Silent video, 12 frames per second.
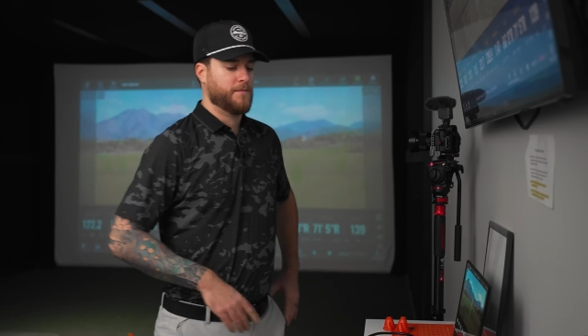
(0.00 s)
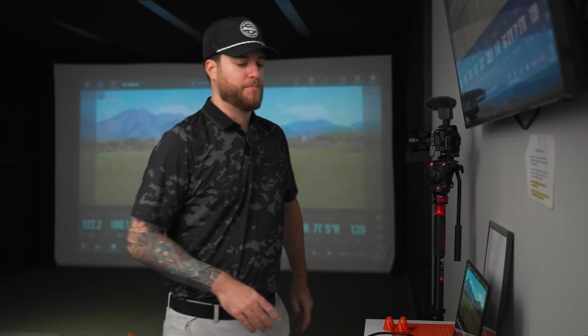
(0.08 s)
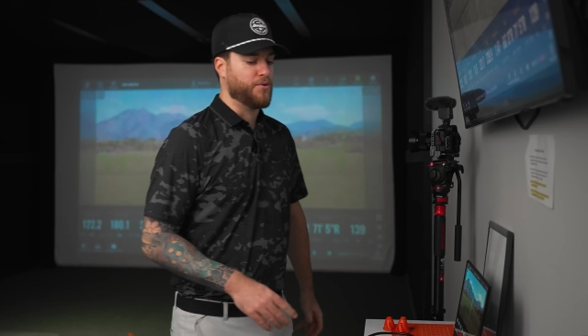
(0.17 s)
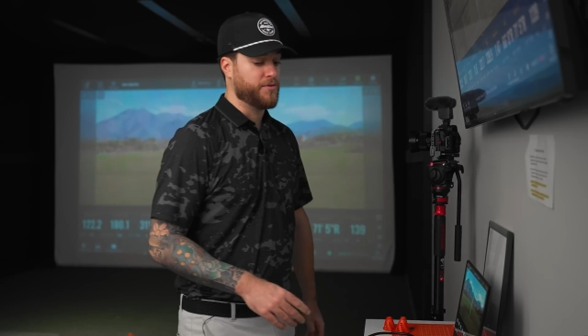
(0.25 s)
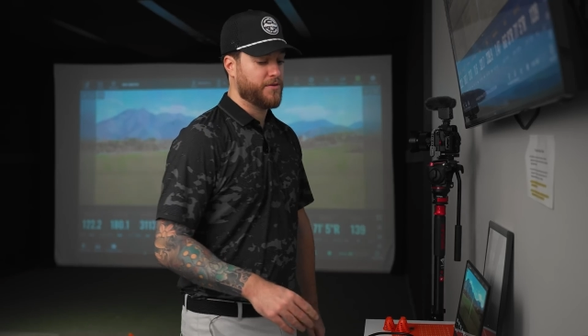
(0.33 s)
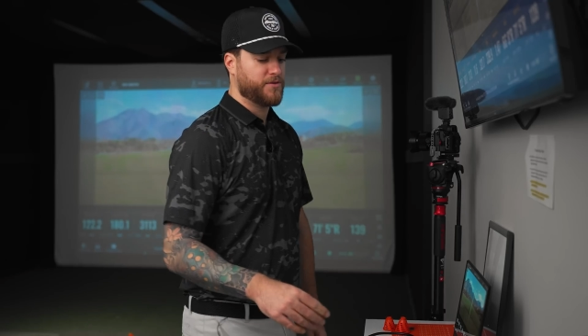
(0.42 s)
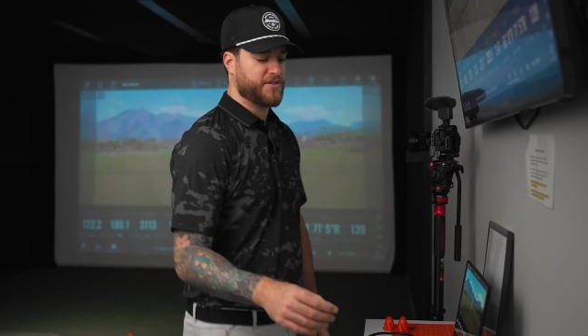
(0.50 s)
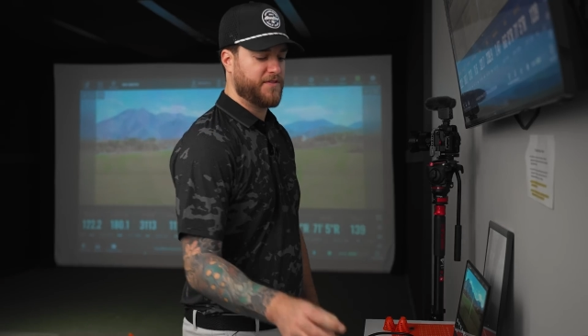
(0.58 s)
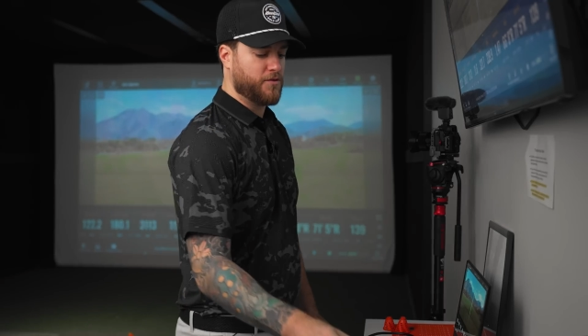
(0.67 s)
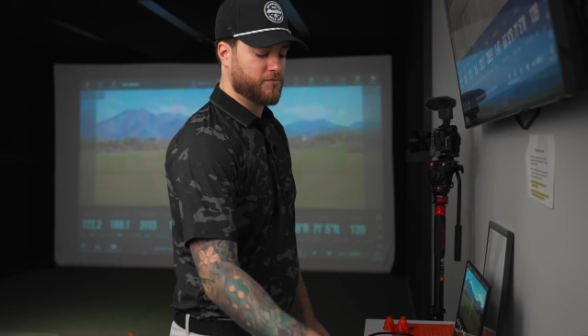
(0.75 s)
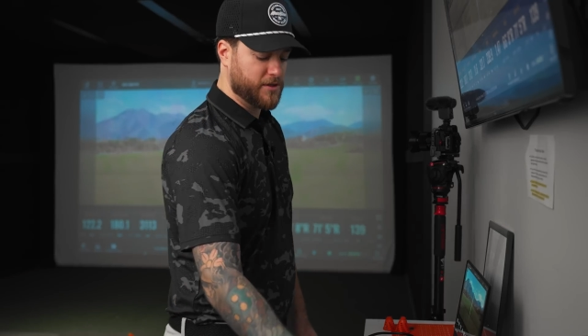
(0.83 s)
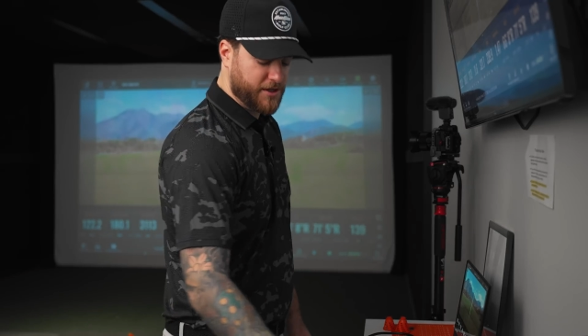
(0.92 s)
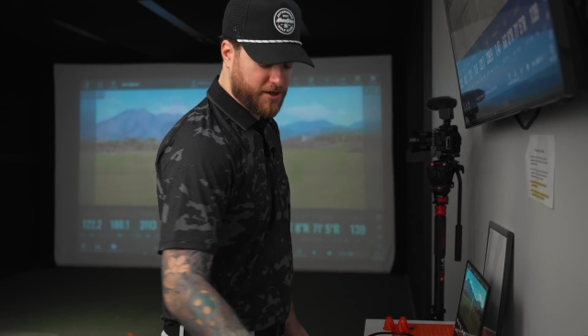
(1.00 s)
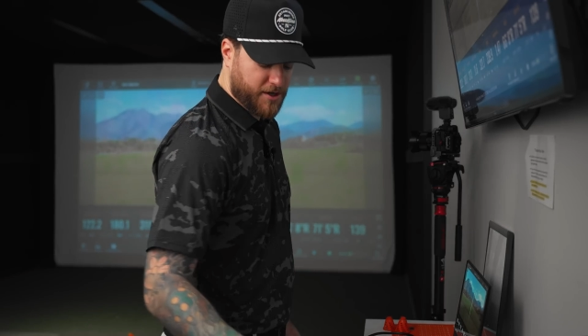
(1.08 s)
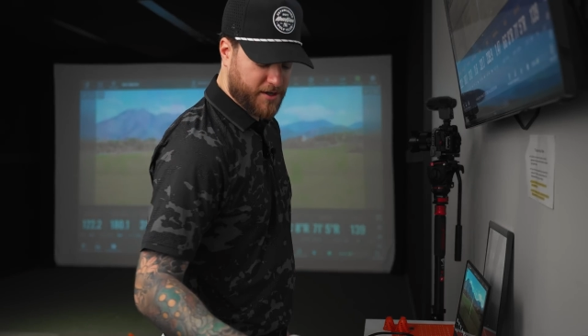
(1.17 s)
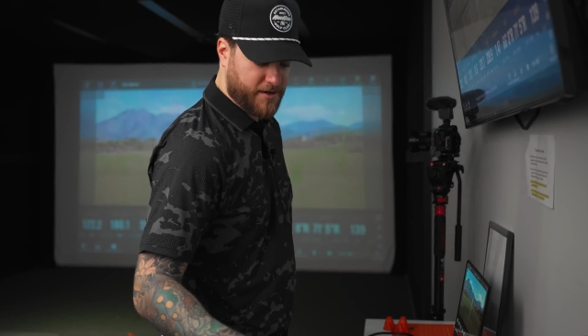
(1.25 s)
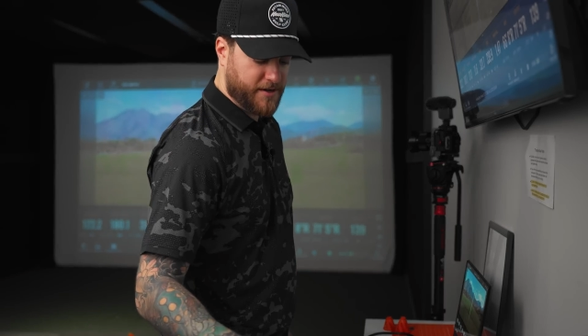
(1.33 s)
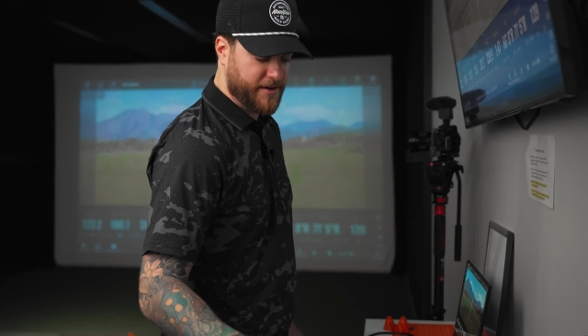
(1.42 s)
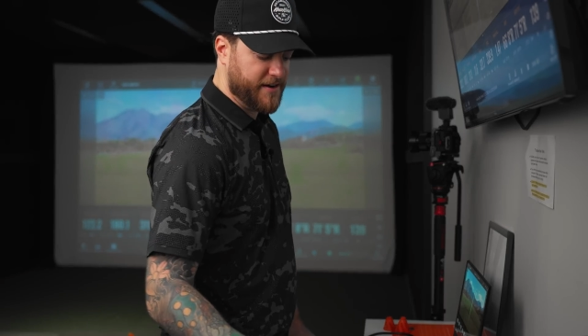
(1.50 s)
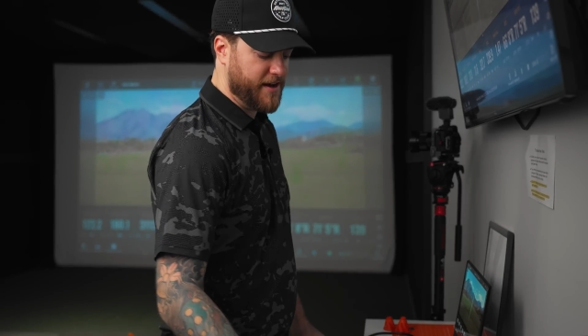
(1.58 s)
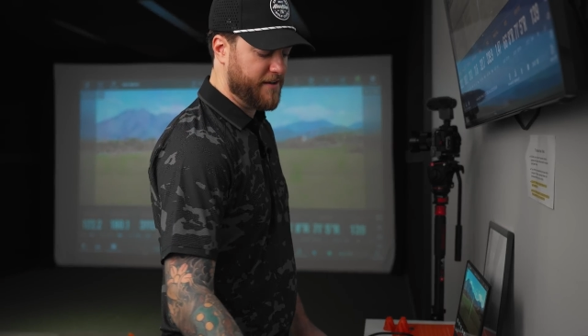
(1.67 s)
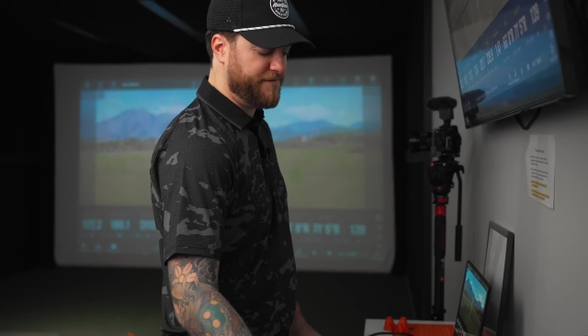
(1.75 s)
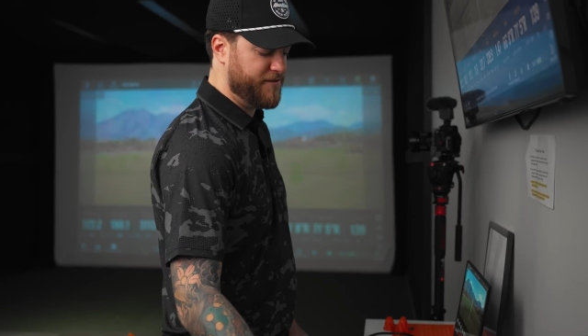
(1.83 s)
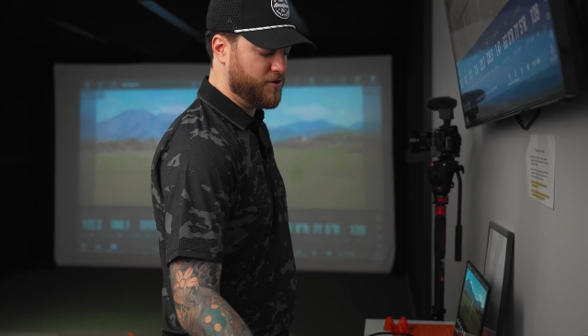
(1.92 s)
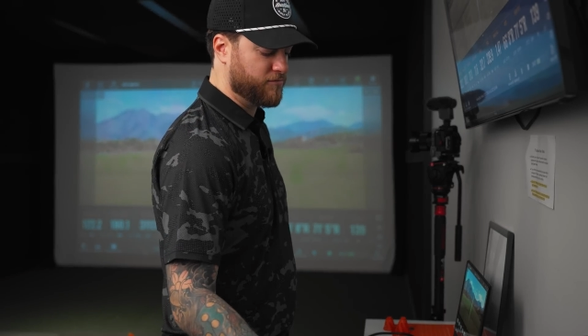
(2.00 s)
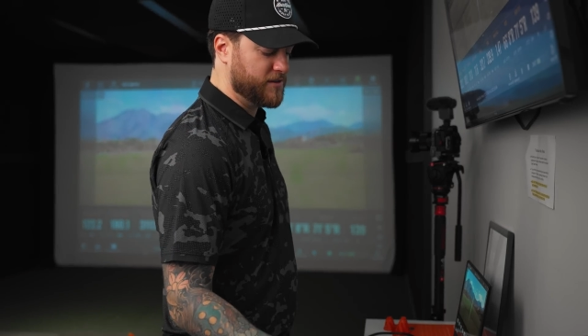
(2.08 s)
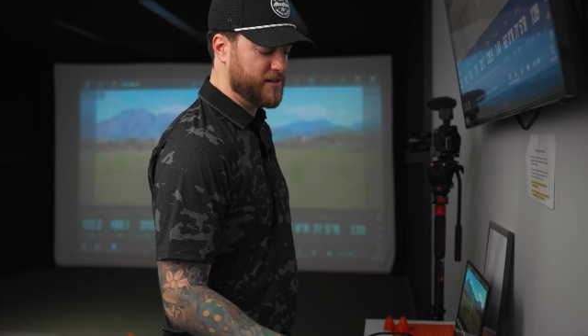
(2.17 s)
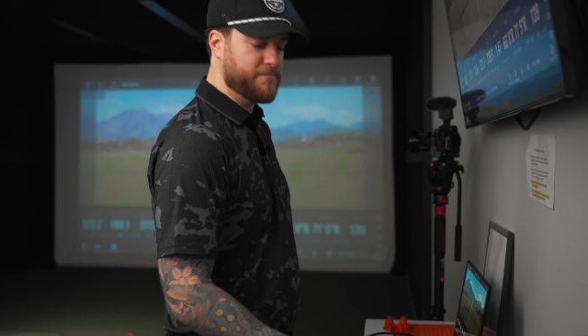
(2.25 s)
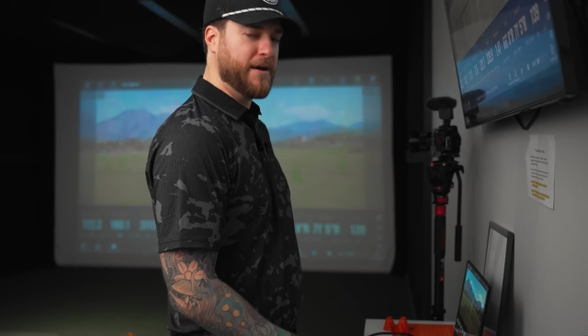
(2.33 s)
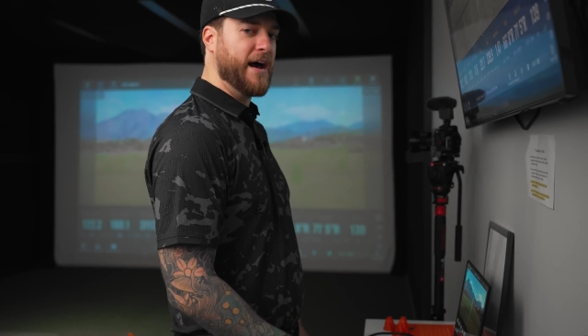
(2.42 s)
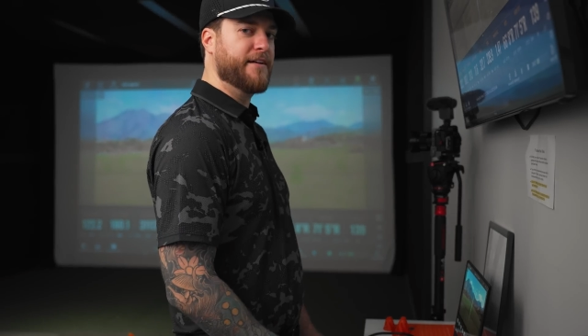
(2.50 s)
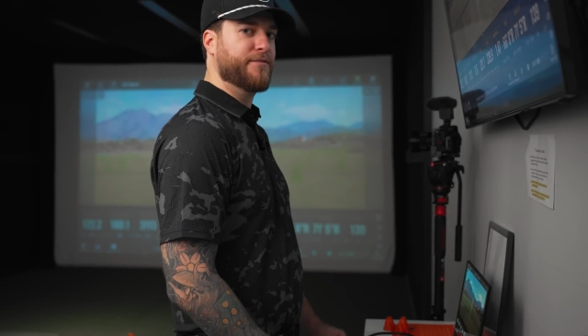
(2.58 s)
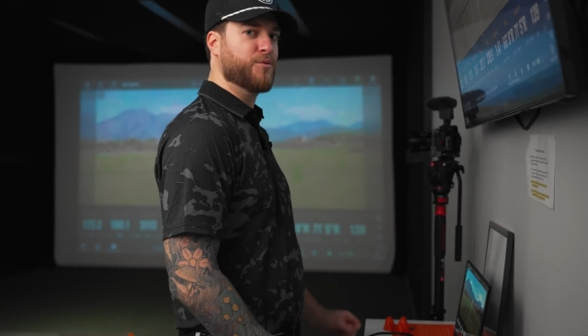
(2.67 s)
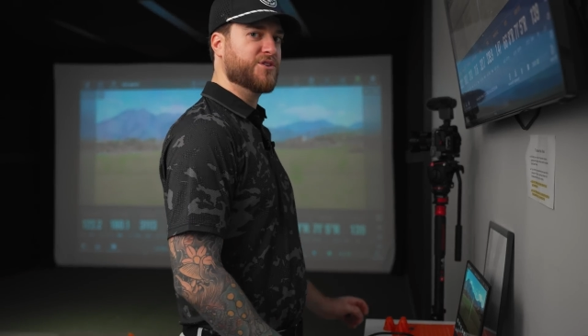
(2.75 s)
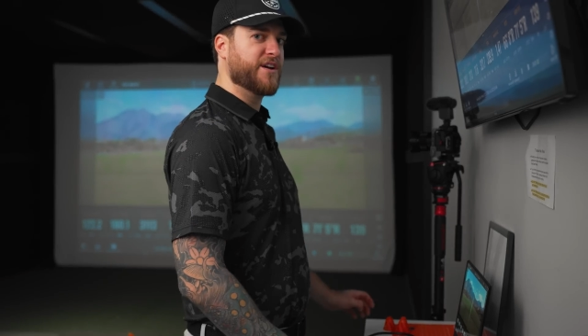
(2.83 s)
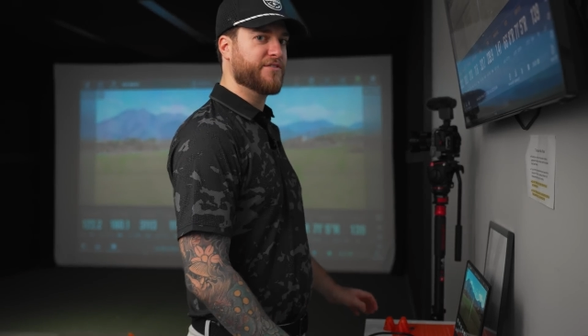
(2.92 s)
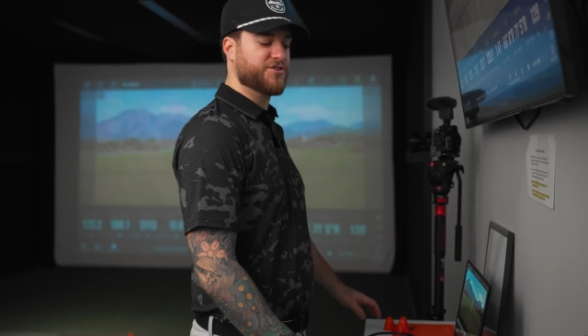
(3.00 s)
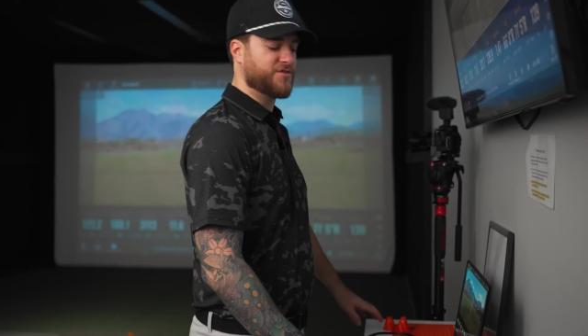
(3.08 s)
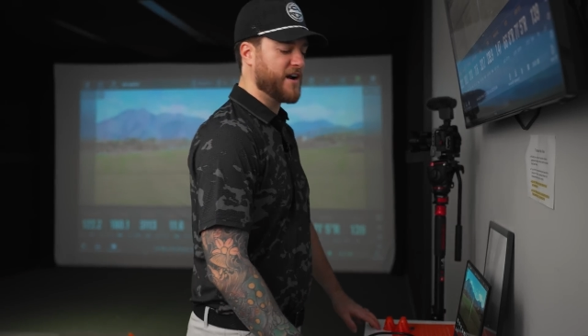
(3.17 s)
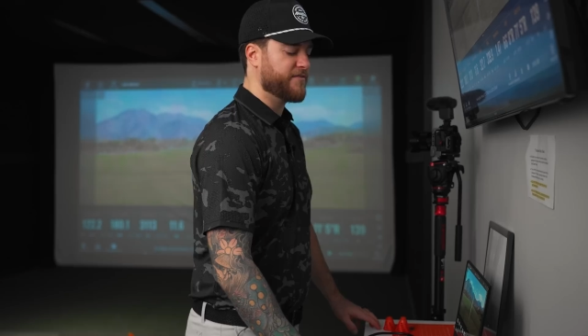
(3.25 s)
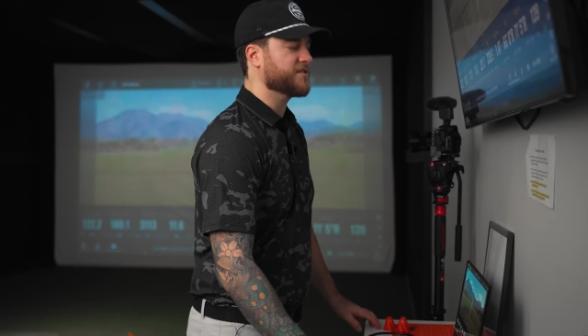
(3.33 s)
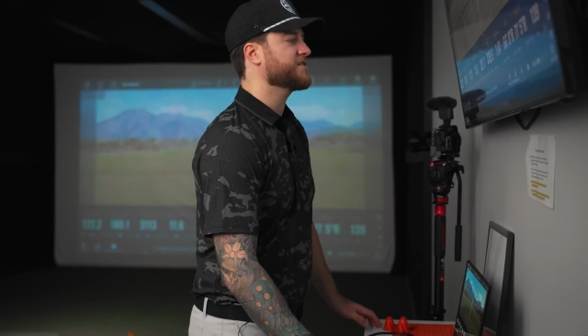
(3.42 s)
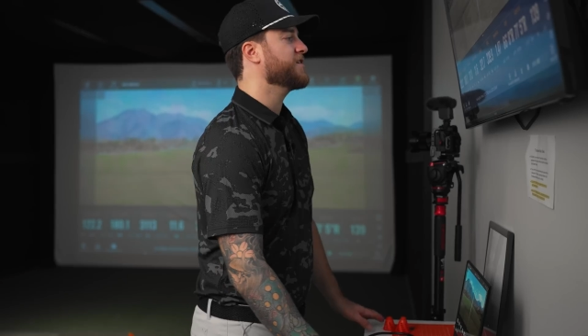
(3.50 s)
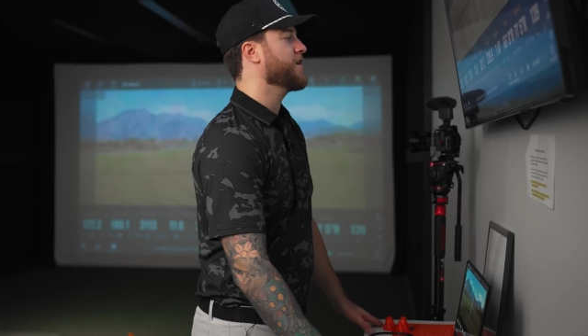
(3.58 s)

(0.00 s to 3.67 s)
Both of those felt really good, and I feel really bad for whichever driver's